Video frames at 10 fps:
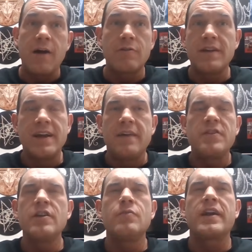or
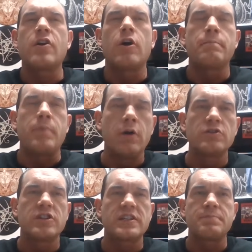you really want to call
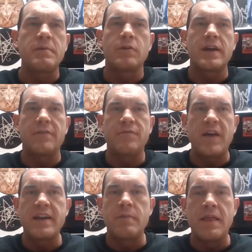posers because people get
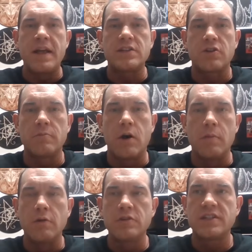offended by that term
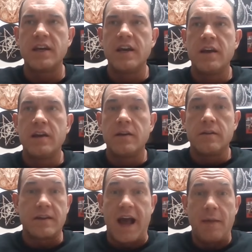almost.
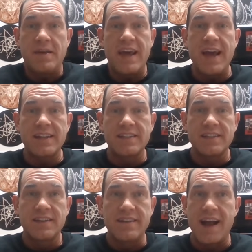
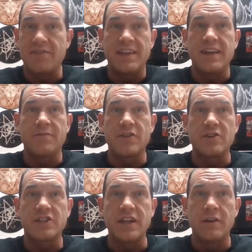Copycats, not thinking for
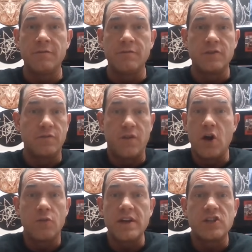yourself,
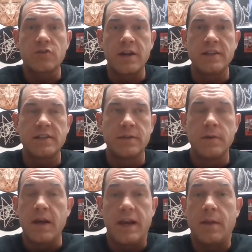following trends.
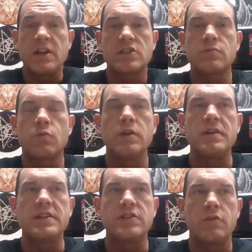And I'm not just
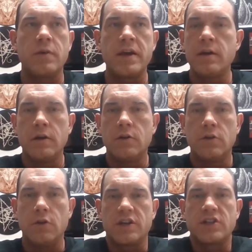limiting to Norway.
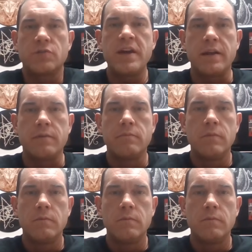Look at Sweden.